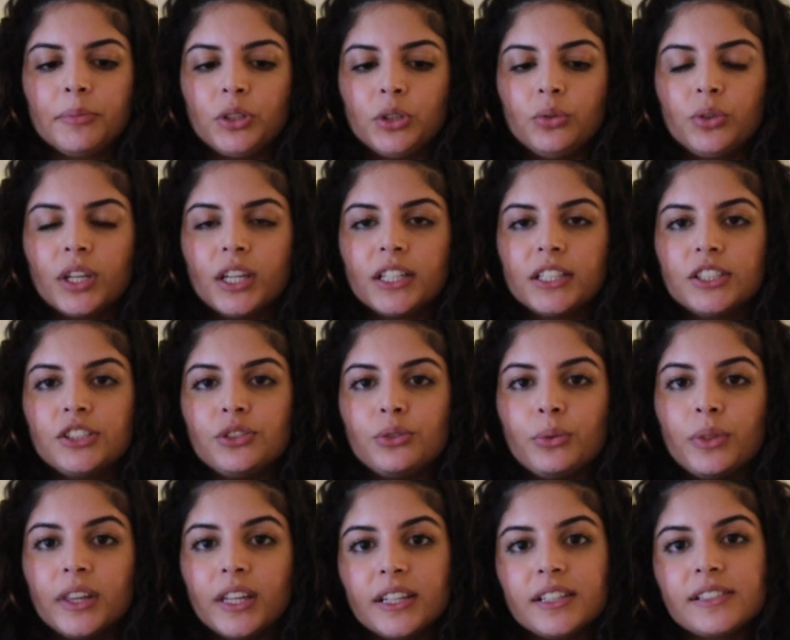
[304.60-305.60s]
you can
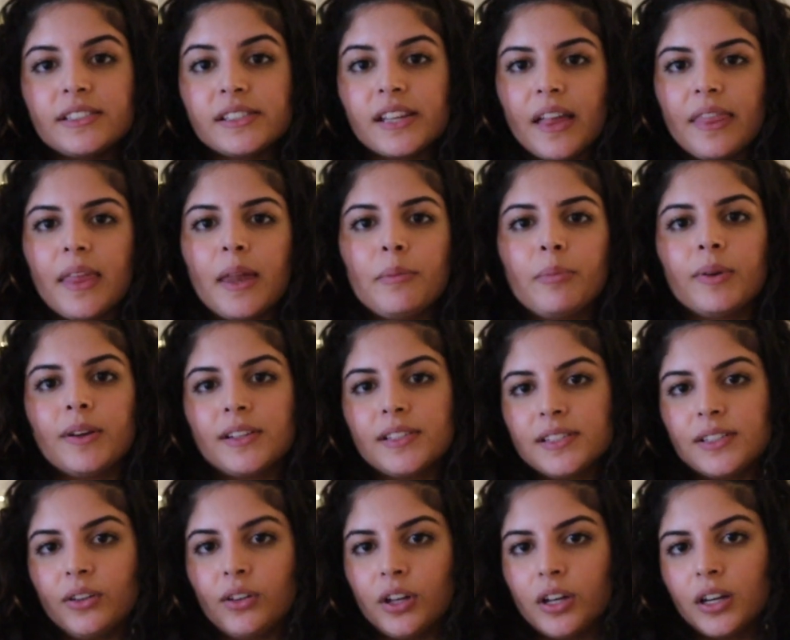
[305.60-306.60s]
do this and then put a
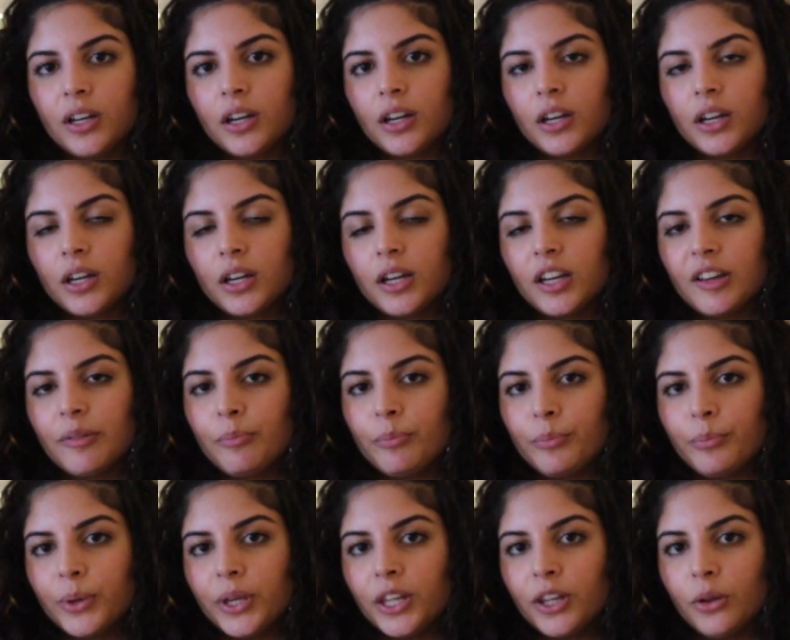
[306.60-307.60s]
silk
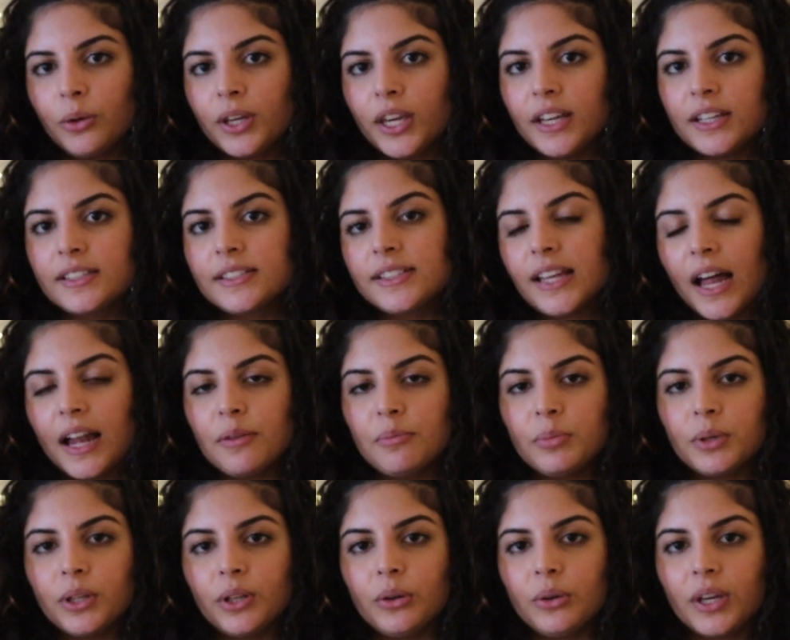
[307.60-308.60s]
pillowcase,
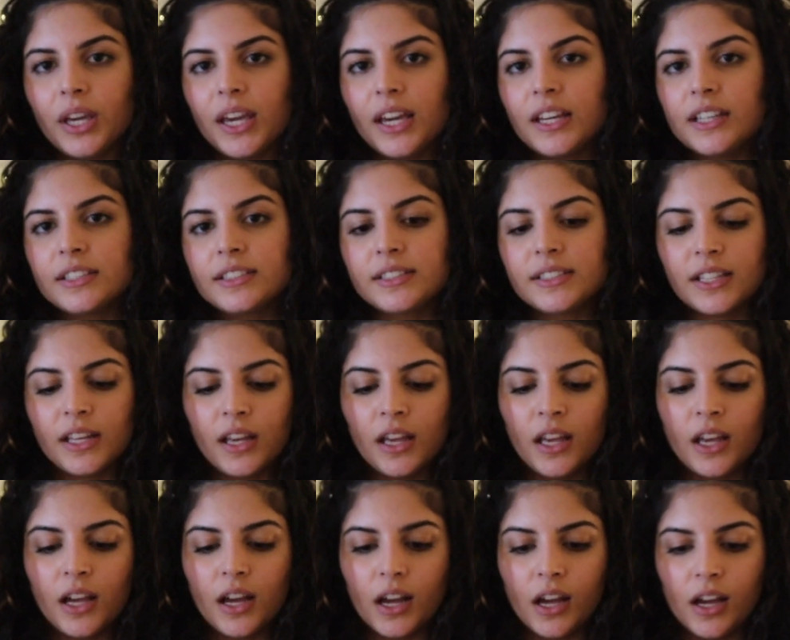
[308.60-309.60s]
satin pillowcase,
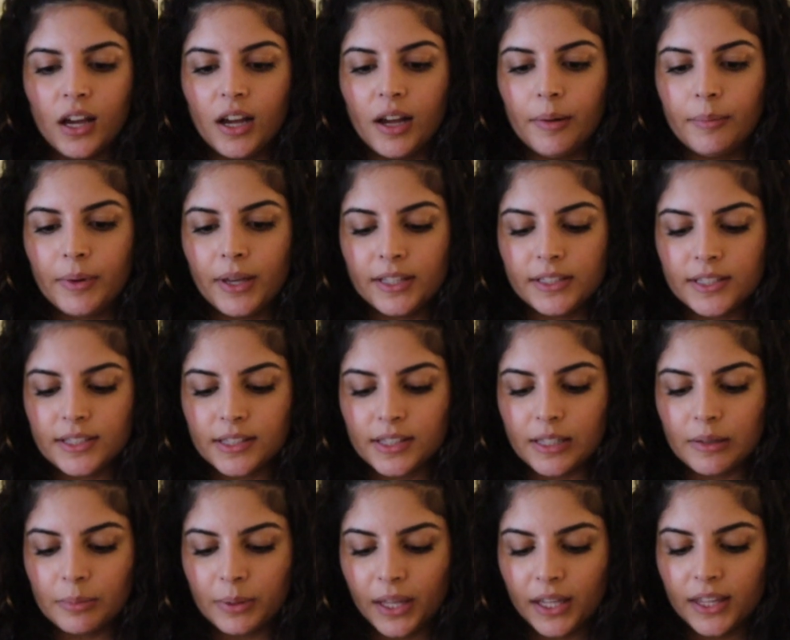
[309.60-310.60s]
and
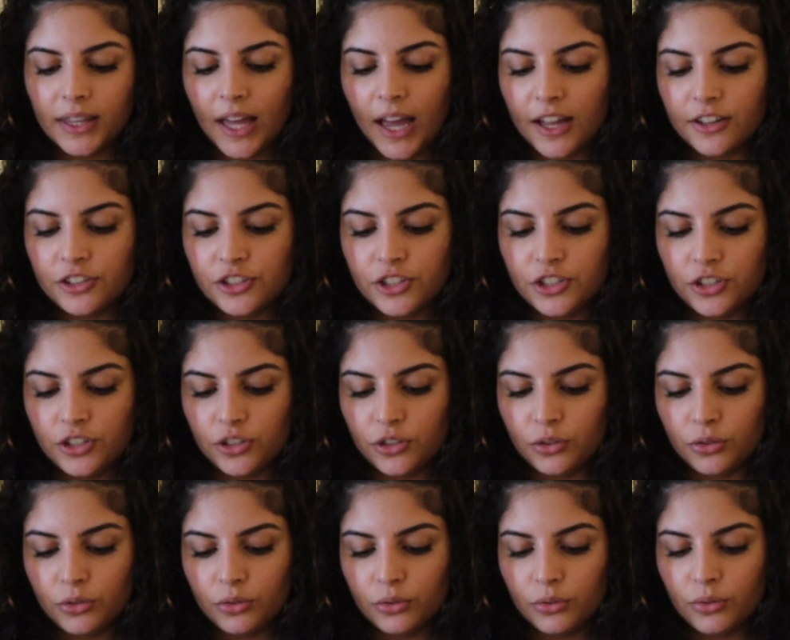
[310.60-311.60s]
sleep like that
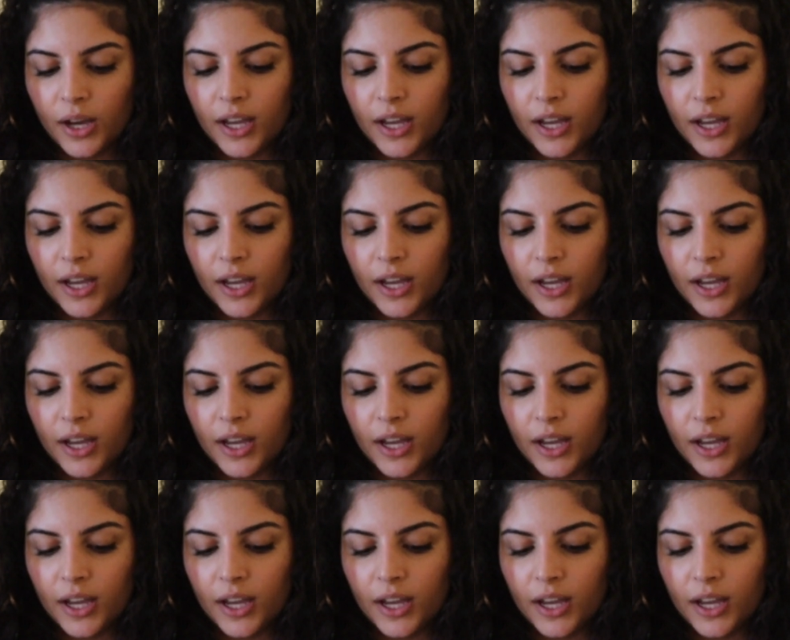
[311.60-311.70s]
too.